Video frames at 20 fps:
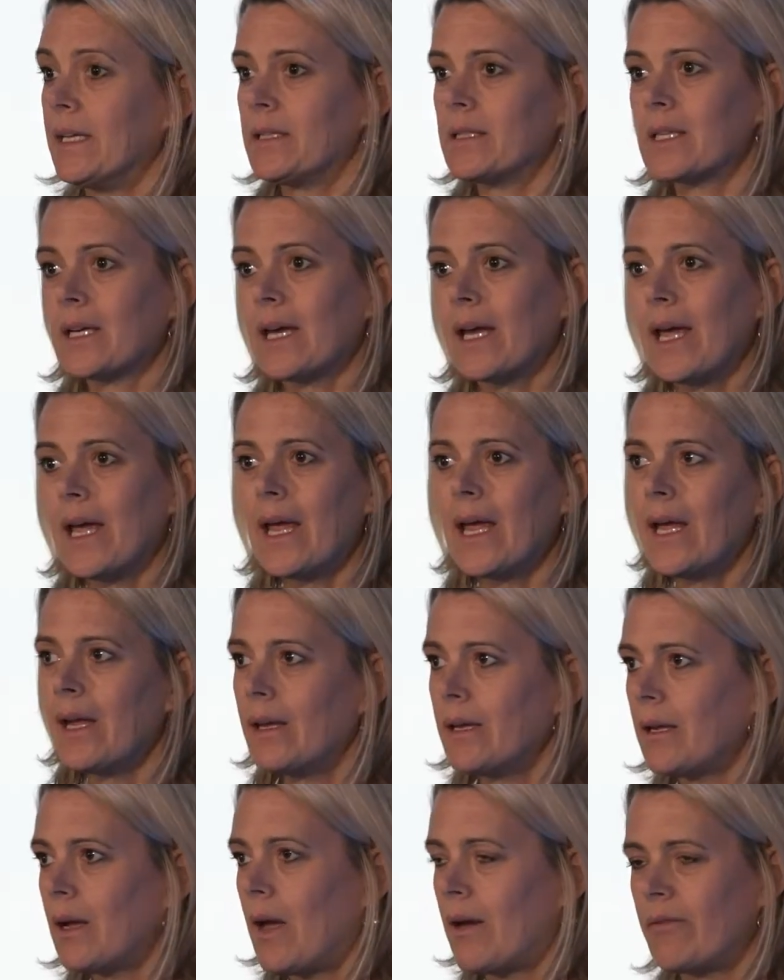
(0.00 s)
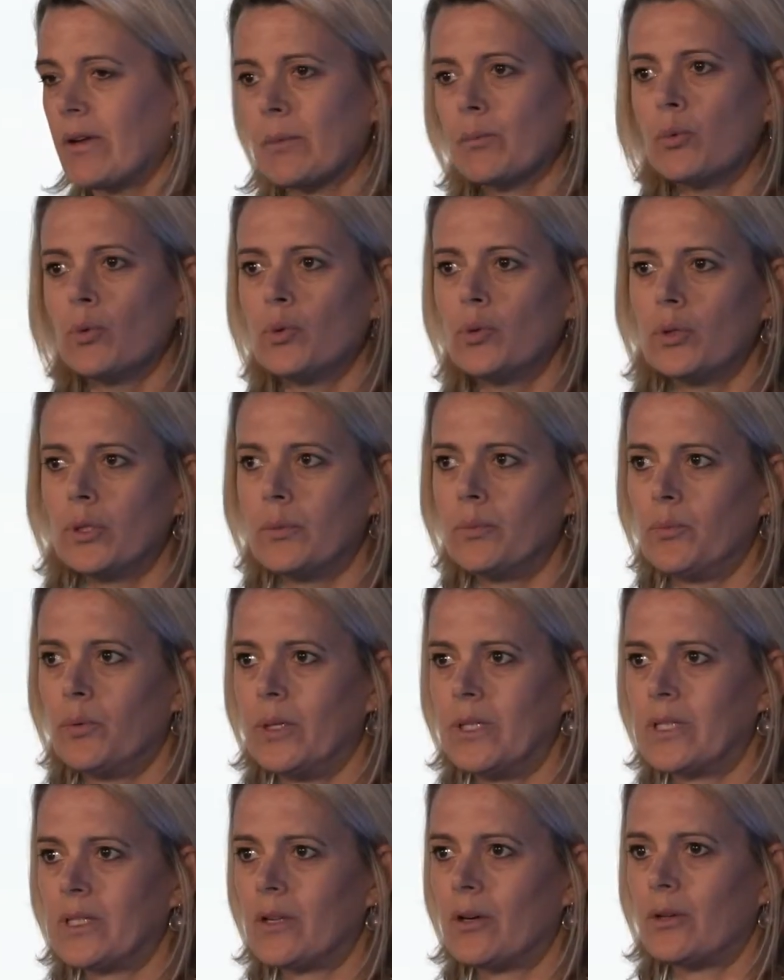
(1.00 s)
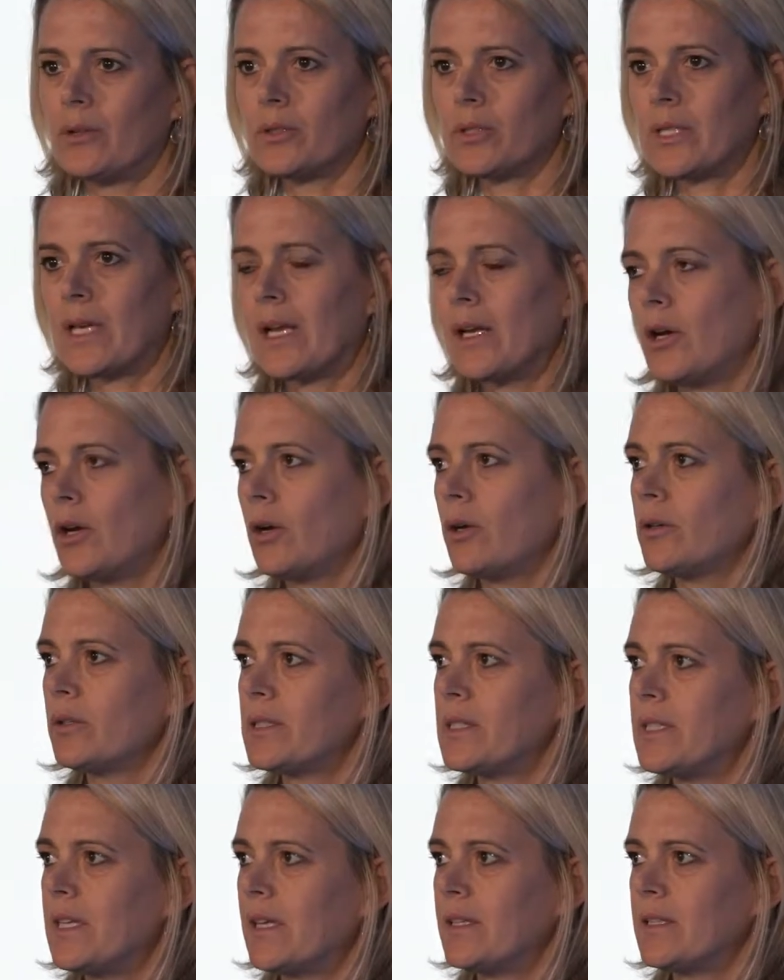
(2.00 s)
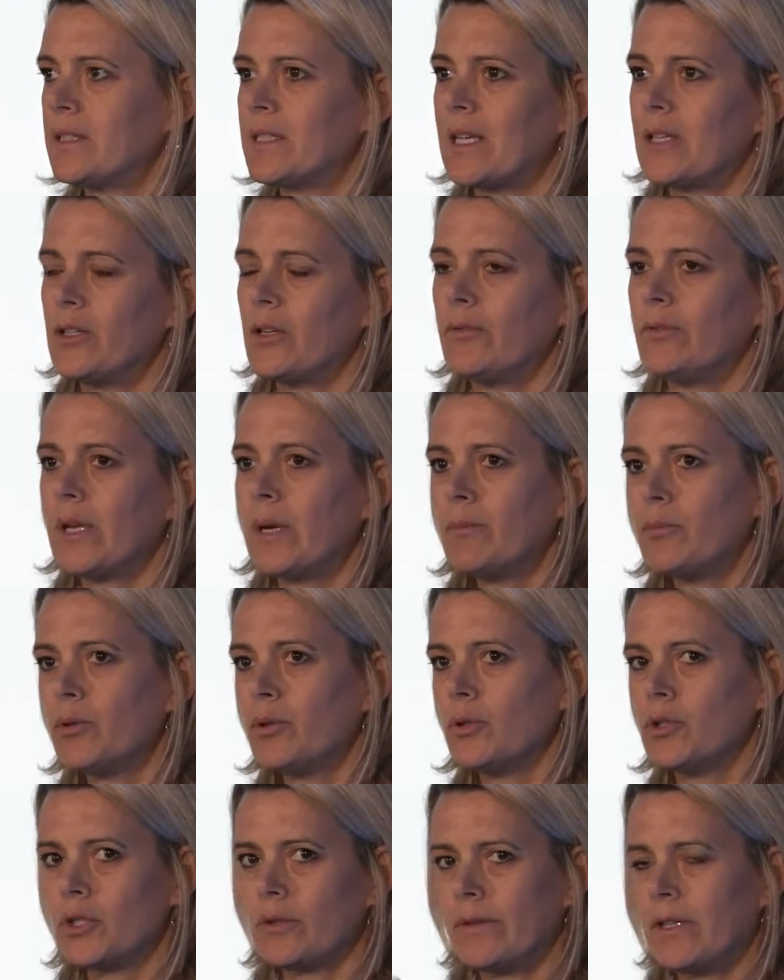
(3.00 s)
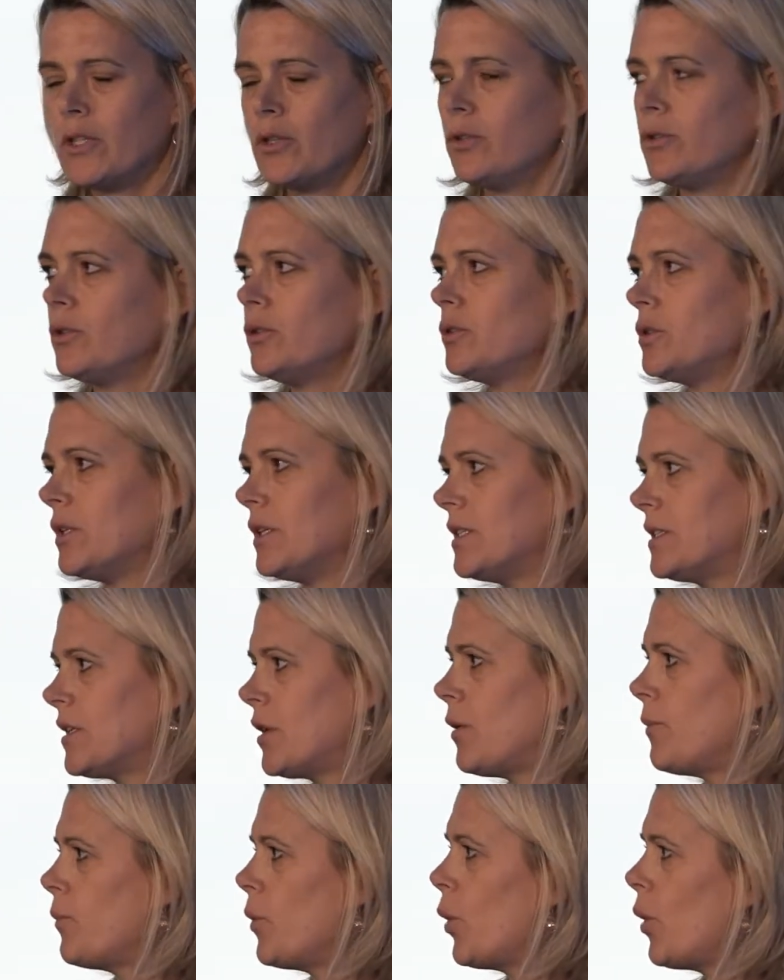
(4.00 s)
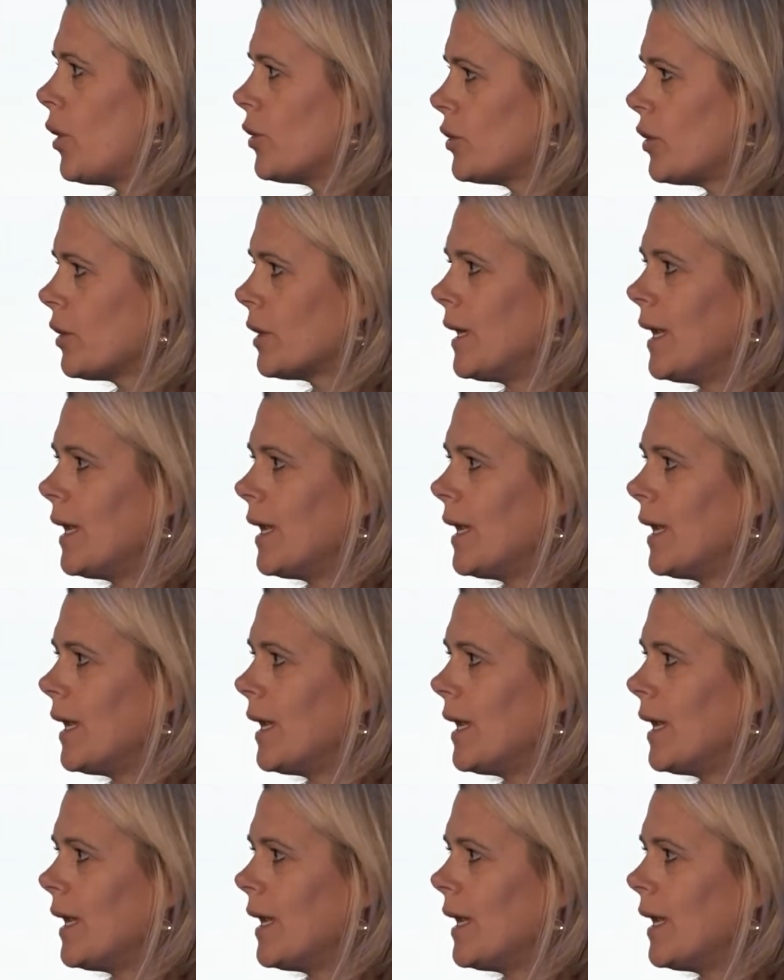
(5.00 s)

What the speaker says: reinforcing agent. It's also a very strong agent.